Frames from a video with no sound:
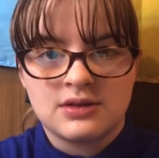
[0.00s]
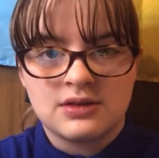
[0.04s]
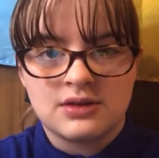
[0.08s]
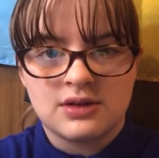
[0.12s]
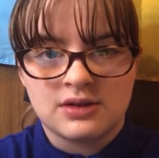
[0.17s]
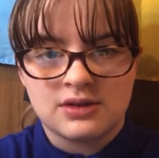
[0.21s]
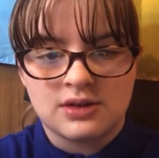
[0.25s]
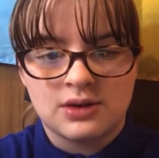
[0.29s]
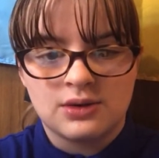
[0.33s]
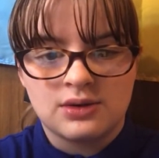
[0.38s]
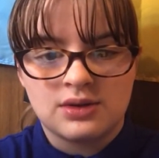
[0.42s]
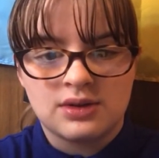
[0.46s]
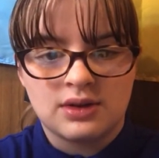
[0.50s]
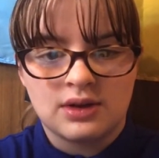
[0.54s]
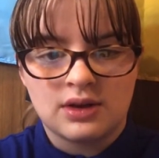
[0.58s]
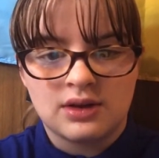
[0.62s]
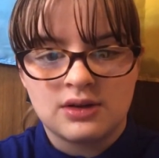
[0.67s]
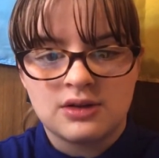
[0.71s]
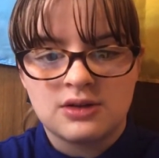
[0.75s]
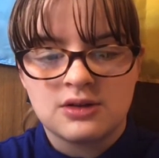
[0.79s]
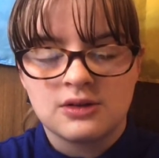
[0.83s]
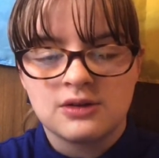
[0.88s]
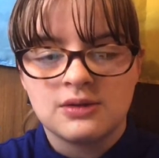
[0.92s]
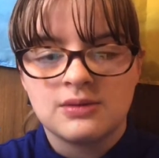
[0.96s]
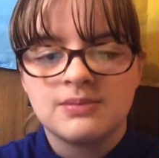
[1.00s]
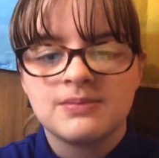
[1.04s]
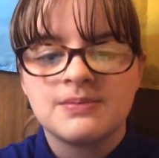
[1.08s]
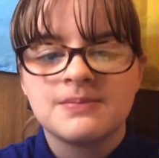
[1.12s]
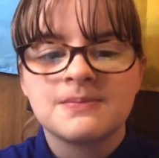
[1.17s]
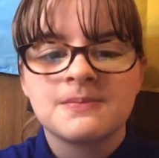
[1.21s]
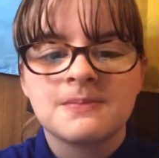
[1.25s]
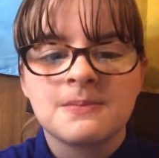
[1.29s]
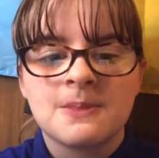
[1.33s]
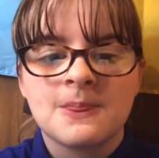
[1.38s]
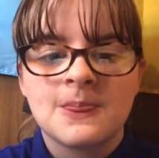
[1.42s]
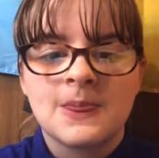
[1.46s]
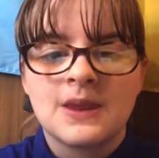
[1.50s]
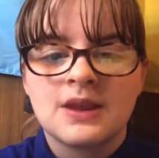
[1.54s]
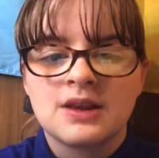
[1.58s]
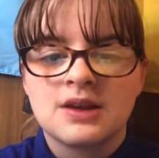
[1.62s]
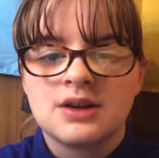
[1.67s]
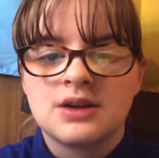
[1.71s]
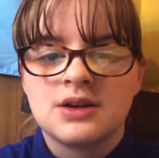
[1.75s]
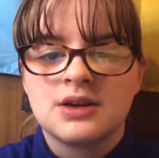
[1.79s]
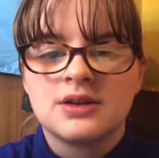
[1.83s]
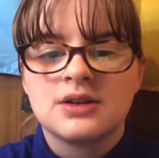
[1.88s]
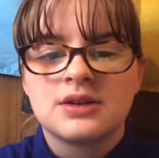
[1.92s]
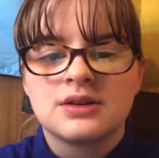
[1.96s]
dissociation?
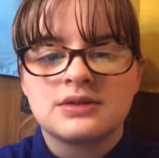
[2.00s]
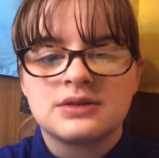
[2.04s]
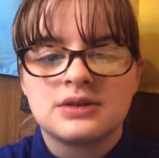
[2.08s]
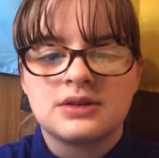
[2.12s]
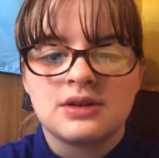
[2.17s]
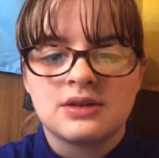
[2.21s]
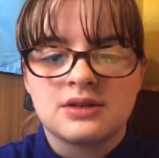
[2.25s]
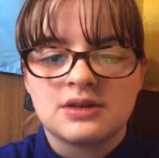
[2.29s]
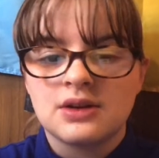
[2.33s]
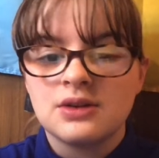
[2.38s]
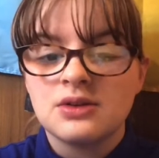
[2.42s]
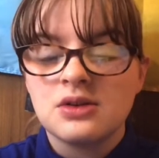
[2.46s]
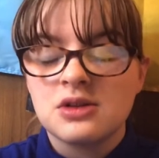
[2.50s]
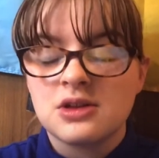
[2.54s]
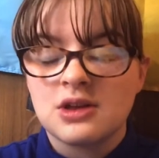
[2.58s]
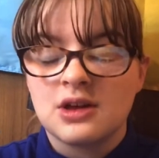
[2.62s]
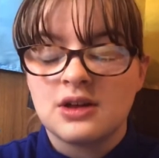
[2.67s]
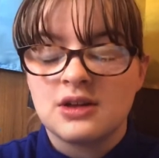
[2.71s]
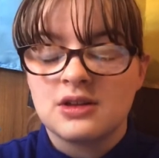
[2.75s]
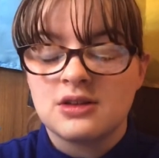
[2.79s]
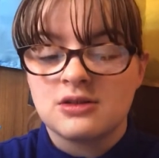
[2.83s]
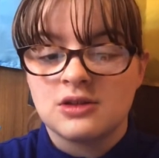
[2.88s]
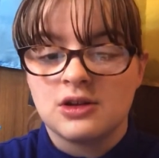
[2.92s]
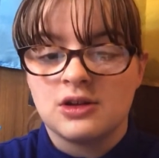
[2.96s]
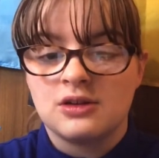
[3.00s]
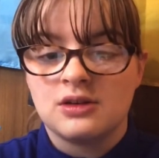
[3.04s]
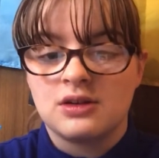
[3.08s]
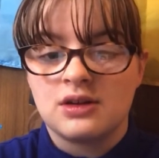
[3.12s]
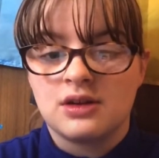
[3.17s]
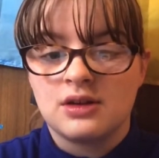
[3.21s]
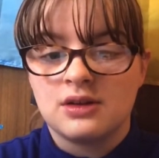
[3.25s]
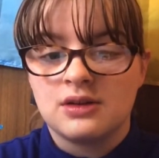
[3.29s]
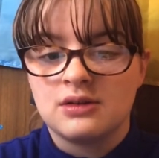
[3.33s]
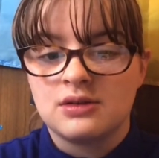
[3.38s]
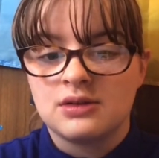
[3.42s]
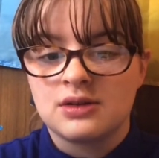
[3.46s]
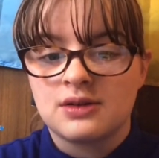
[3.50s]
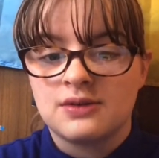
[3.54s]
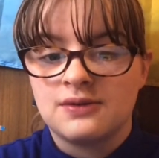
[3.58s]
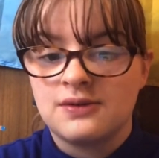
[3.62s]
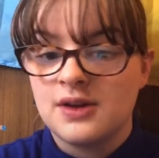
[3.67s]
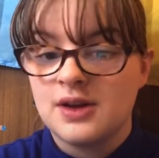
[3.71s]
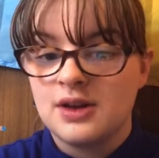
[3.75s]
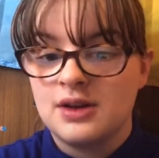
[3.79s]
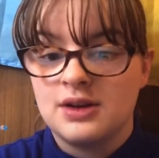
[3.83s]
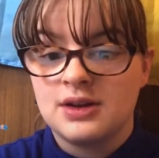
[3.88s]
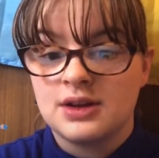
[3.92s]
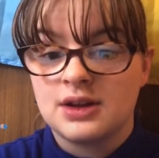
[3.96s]
Dissociation is
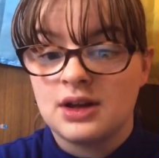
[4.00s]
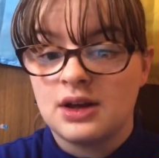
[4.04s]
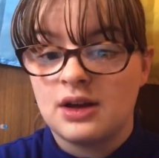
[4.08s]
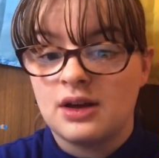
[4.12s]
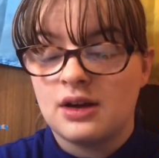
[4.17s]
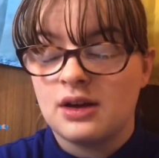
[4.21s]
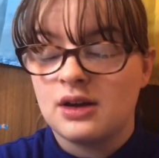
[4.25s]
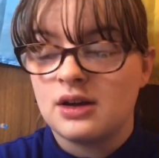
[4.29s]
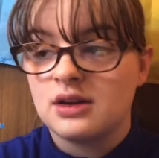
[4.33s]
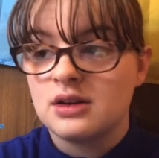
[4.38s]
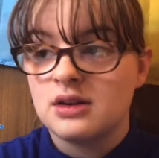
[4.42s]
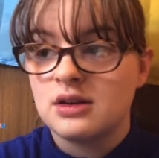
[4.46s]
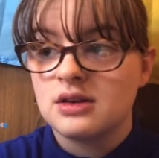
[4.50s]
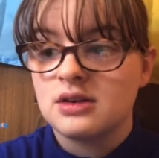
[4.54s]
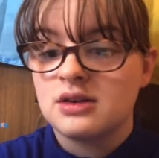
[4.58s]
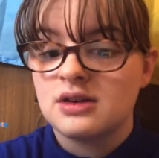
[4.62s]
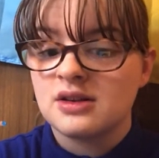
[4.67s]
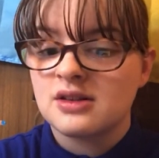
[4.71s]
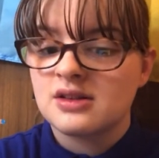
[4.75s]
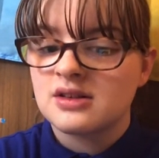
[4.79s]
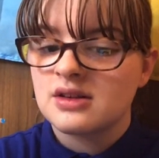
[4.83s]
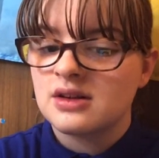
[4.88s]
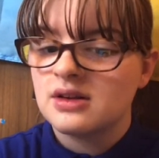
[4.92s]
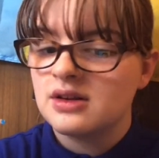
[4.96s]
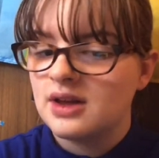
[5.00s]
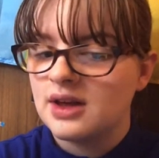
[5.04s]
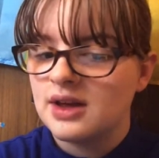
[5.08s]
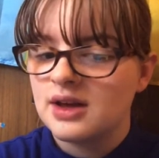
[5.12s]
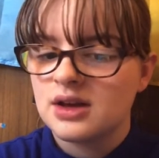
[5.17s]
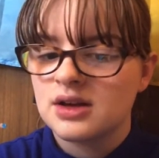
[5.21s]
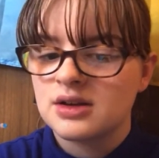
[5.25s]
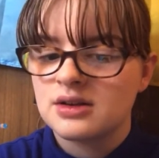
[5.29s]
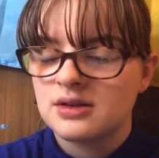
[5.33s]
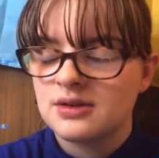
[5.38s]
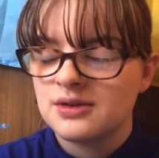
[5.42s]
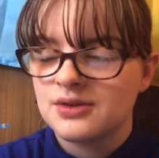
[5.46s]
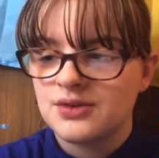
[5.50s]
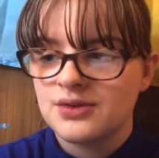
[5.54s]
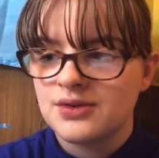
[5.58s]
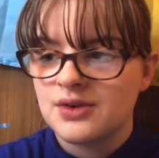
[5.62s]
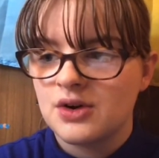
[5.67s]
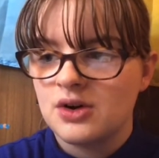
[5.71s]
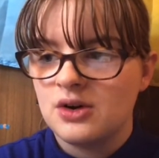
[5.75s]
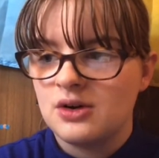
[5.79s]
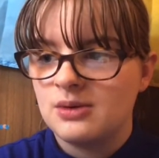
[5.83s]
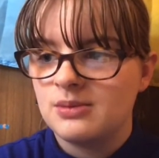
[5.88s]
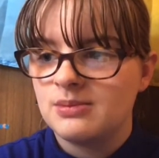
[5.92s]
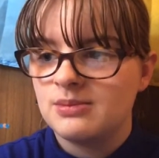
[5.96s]
feeling a disconnect
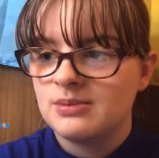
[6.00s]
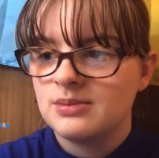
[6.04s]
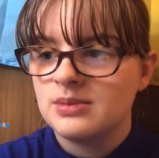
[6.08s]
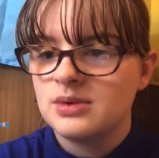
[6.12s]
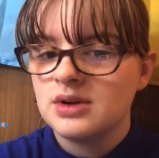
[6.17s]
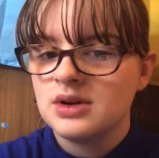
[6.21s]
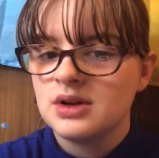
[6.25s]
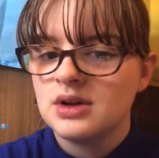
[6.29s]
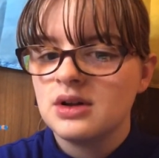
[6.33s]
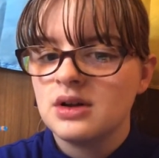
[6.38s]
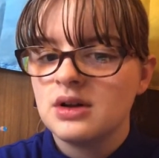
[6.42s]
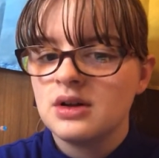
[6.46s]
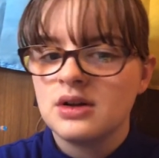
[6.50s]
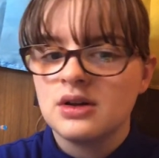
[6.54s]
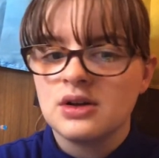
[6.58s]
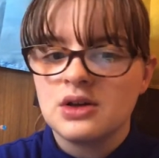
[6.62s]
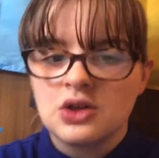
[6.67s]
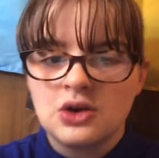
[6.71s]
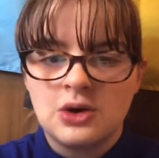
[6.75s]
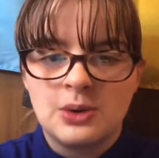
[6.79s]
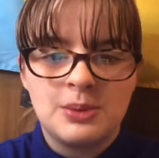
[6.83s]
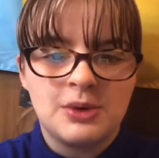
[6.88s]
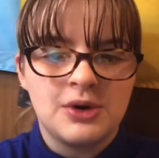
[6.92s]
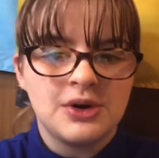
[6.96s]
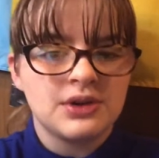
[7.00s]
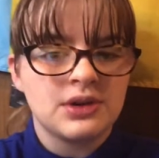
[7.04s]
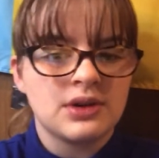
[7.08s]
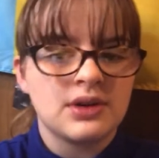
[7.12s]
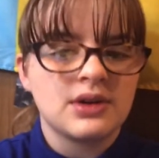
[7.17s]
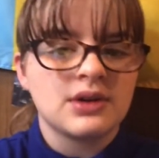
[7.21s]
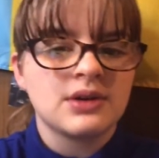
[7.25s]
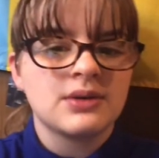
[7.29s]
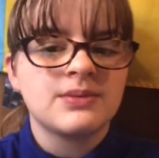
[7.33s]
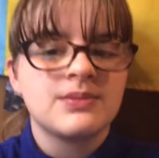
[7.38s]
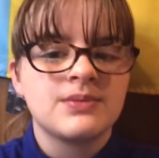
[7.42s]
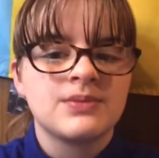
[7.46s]
from your body.